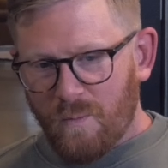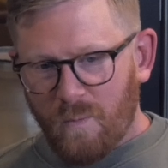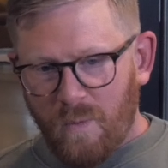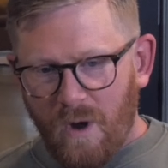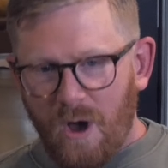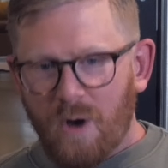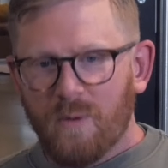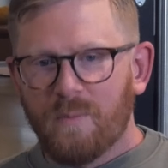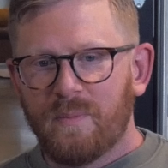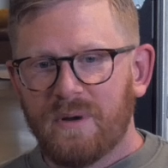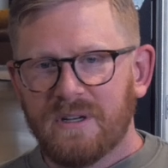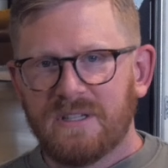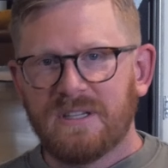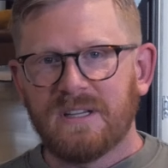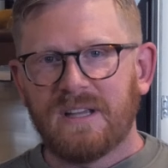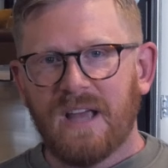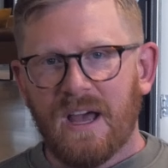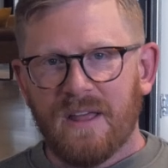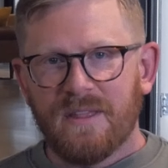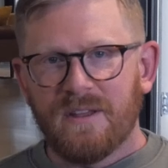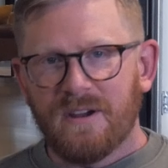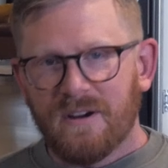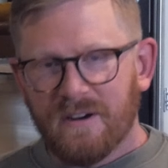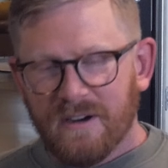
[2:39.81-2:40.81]
well put
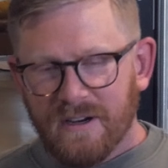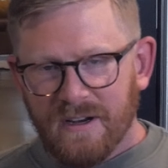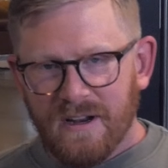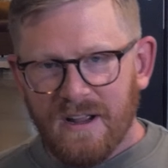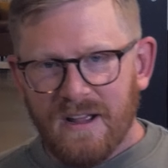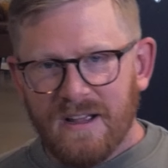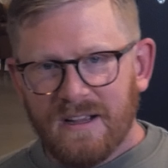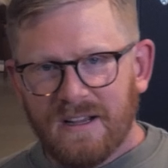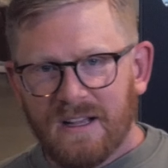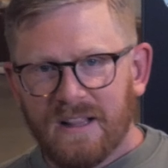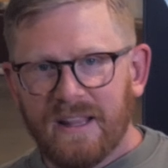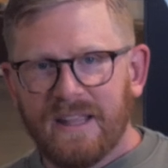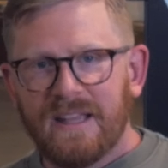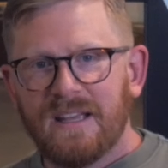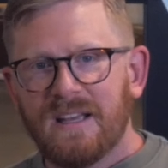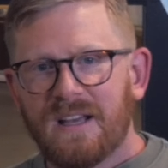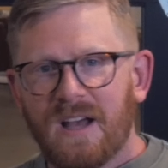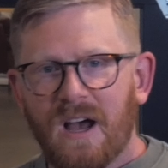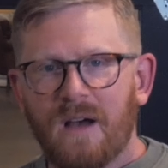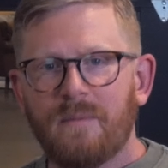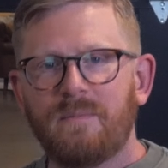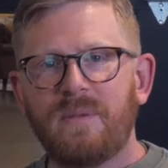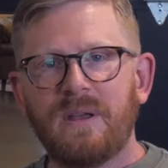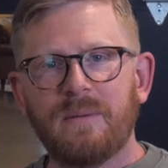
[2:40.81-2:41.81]
together and clean
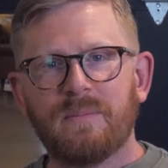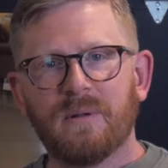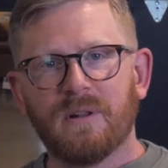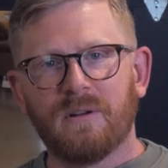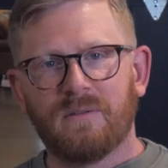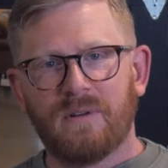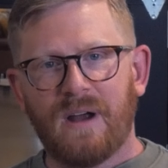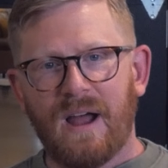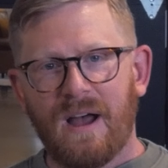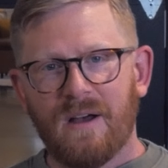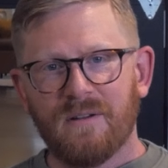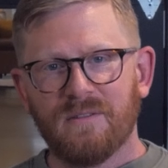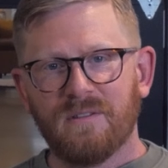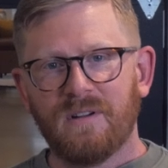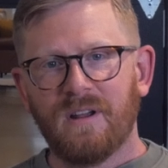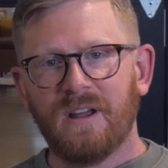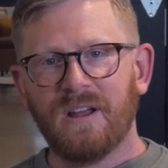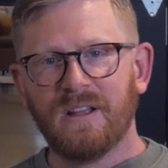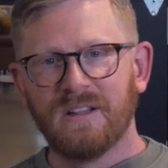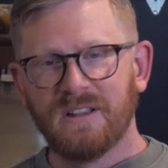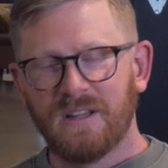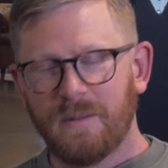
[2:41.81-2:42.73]
cut people around?